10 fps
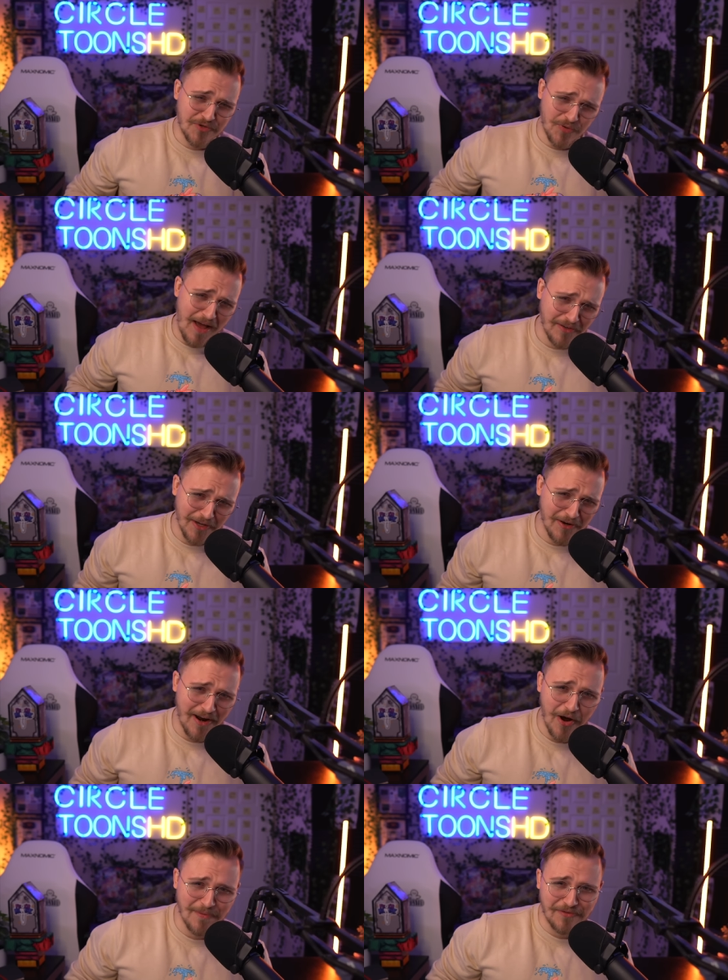
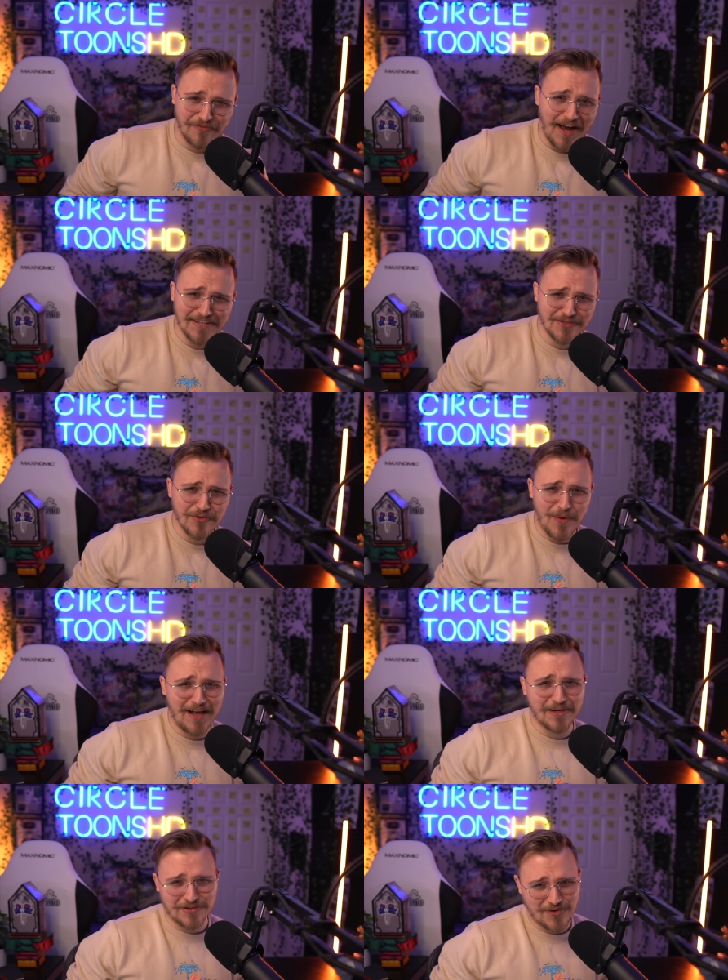Traveler, I hope it finds you
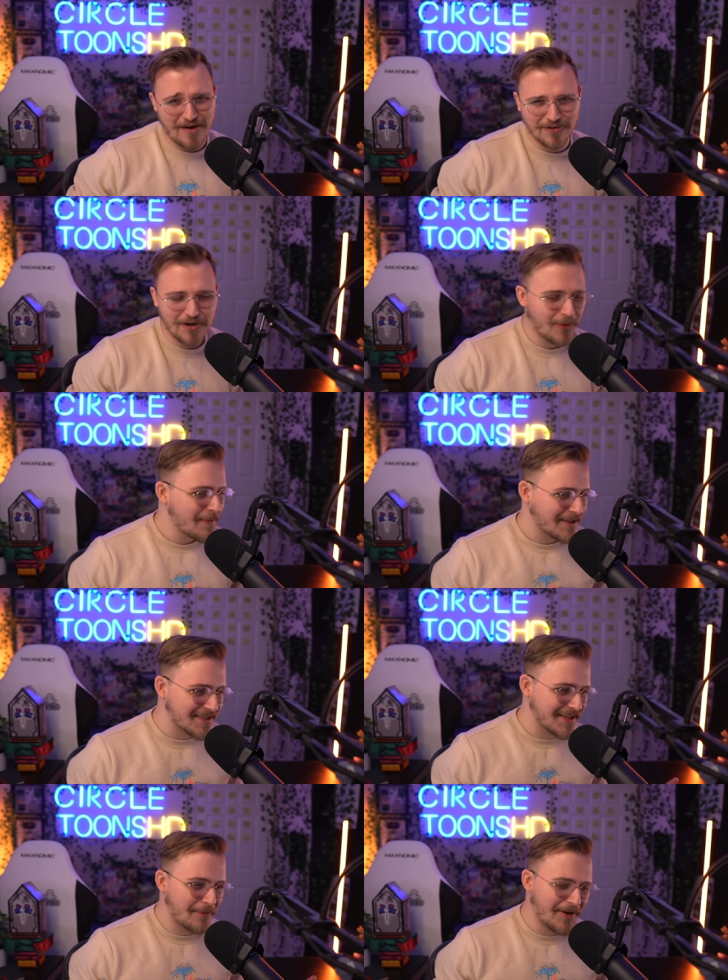well, Traveler. What am
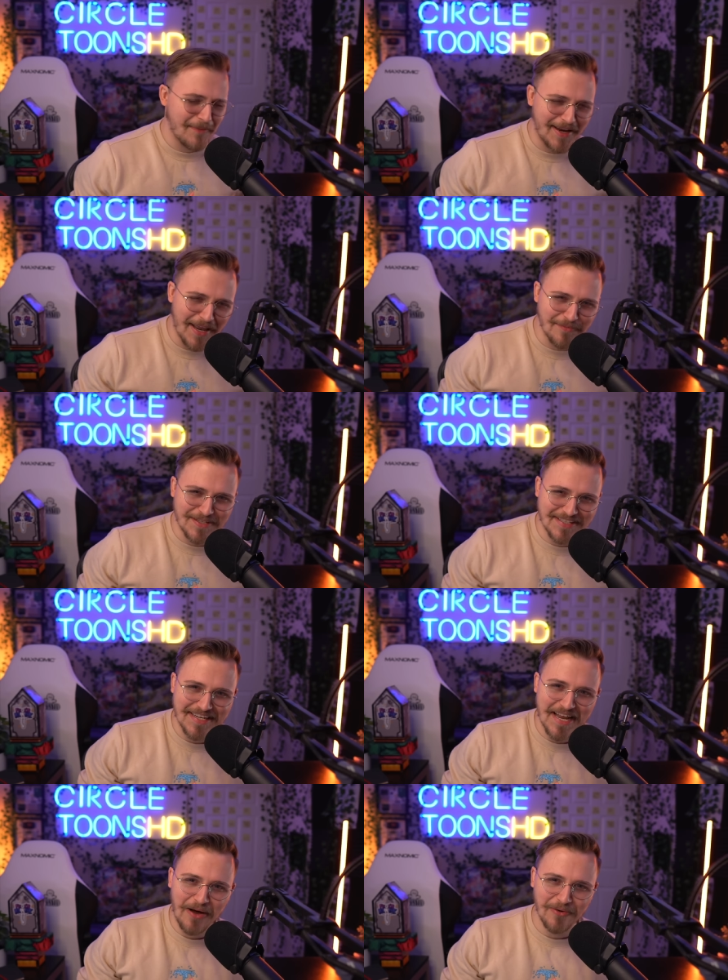I? What am I? An
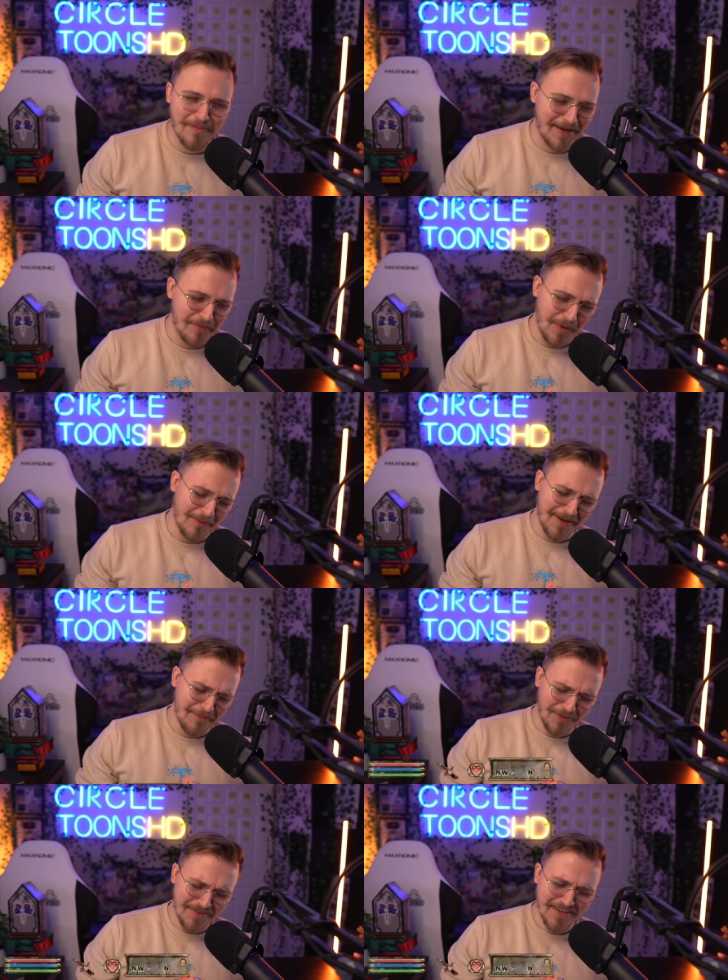NPC now? What am I? An
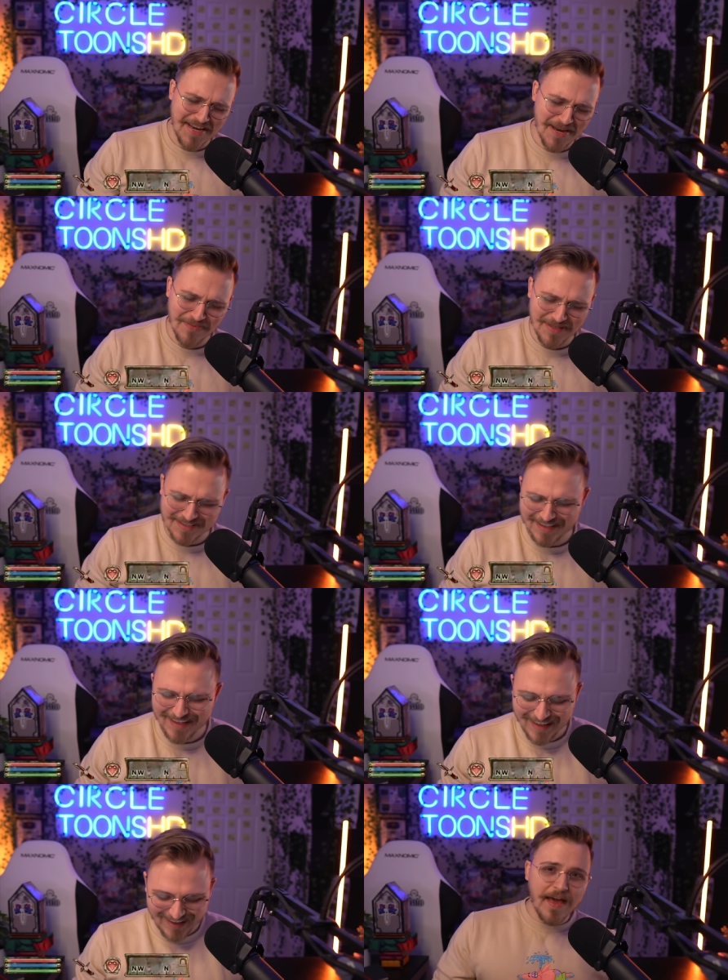Oblivion
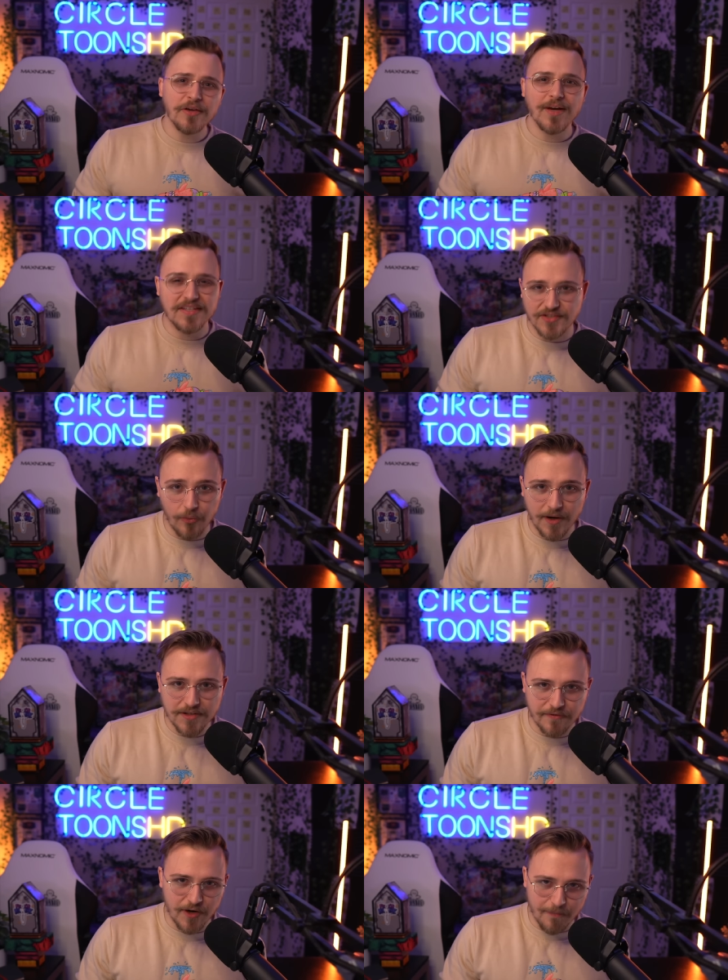NPC? Thank you guys so
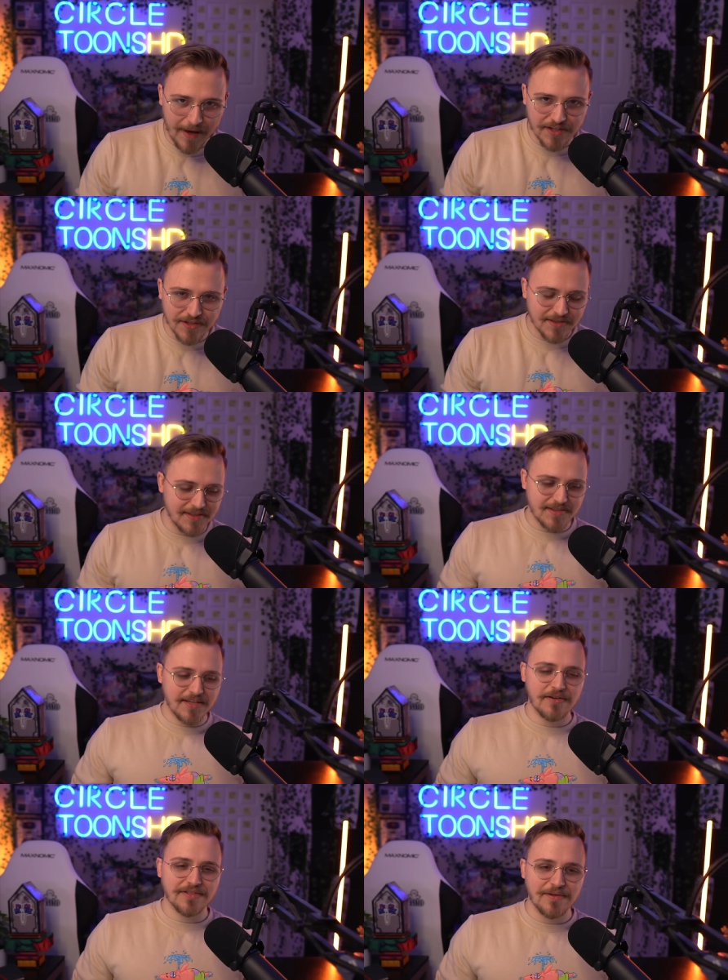much for your patience. It
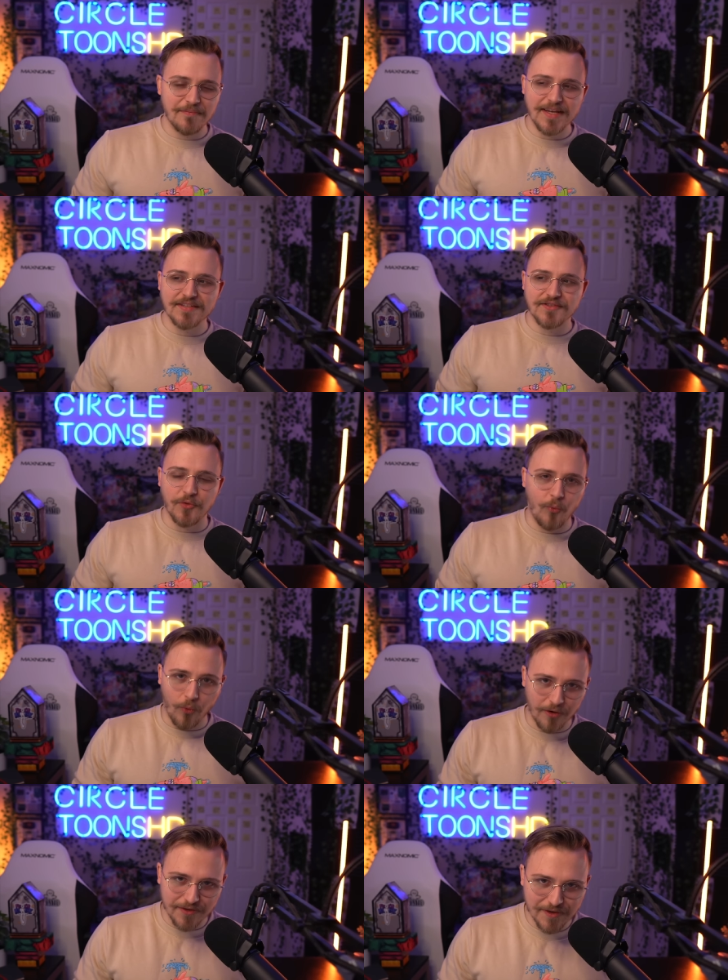seriously means the
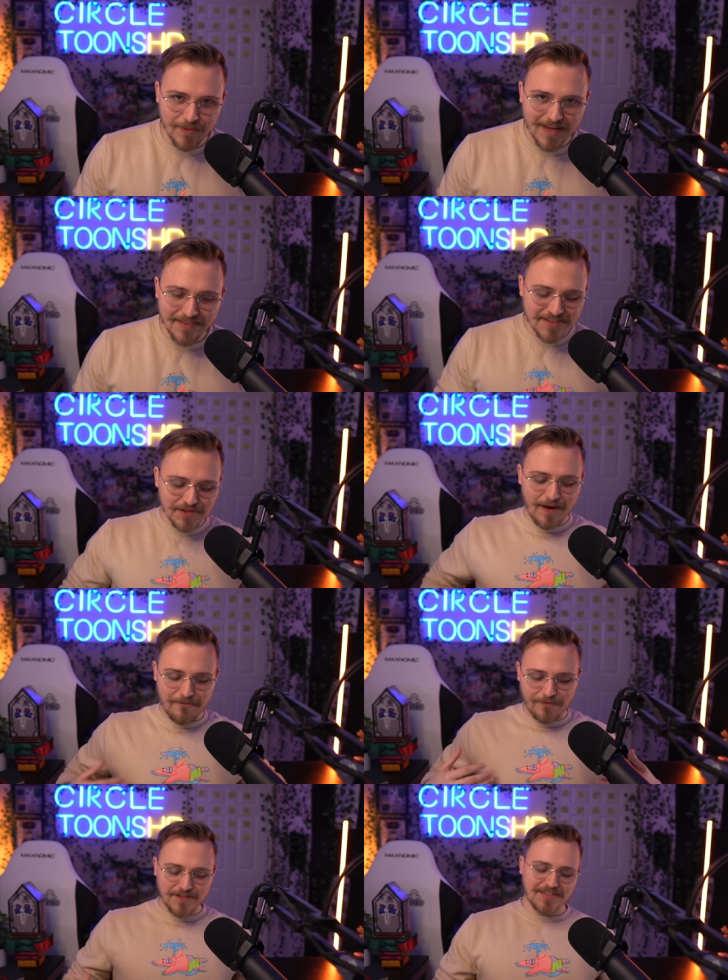world to me. This is
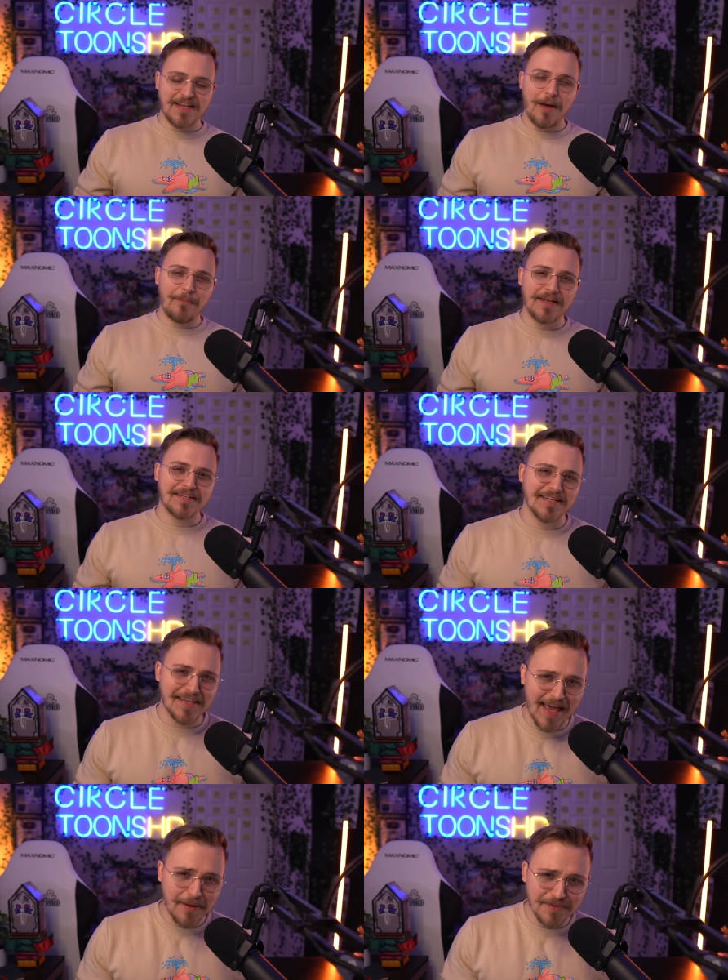my first step into
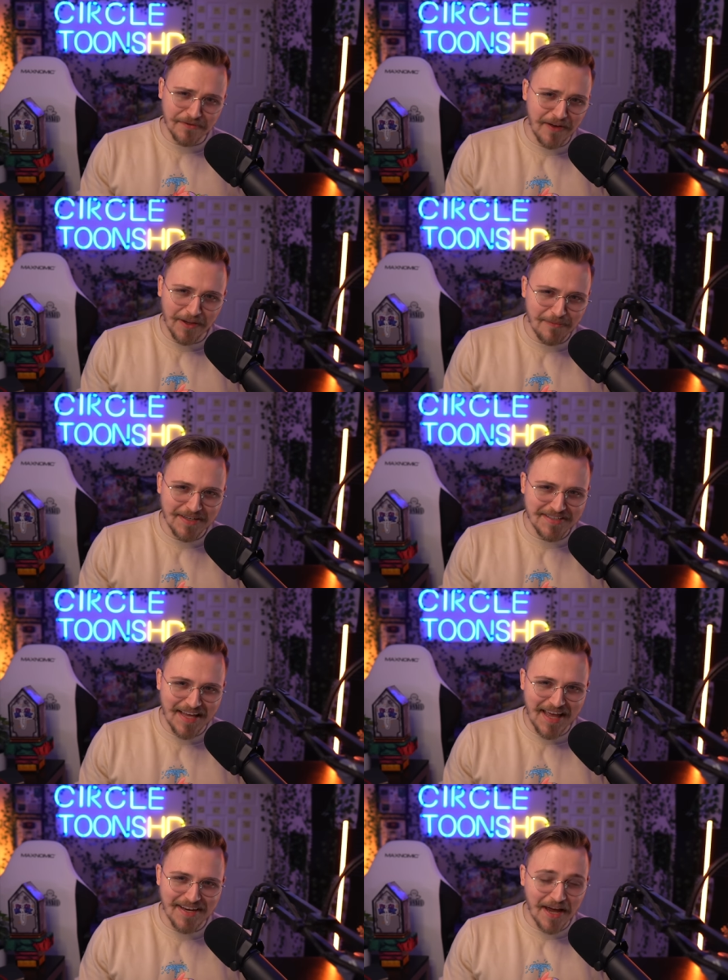game development,
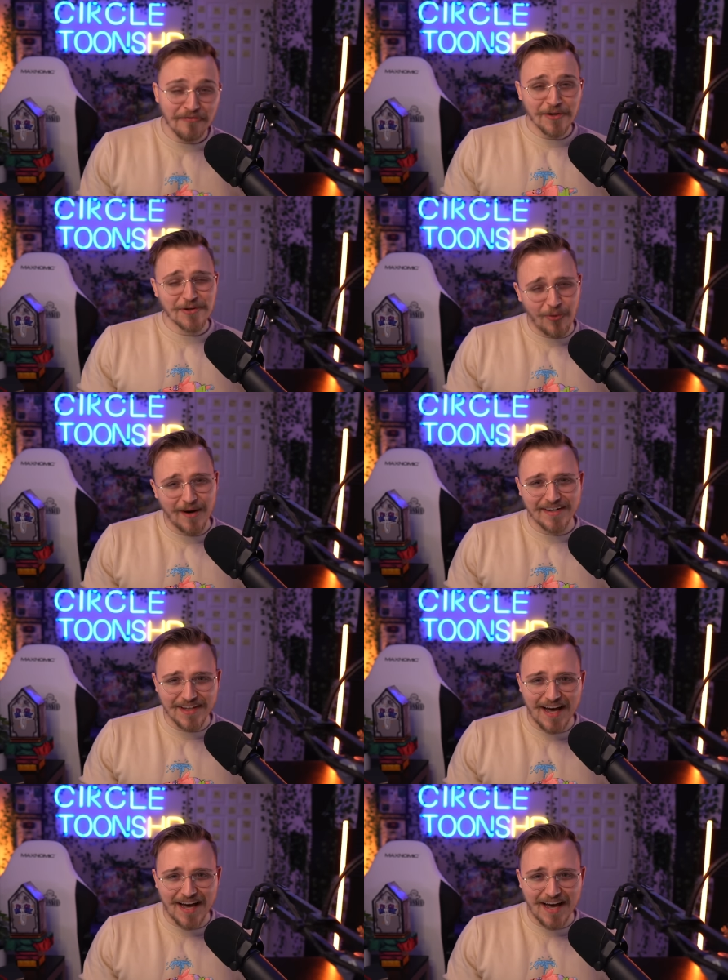and I've learned quite a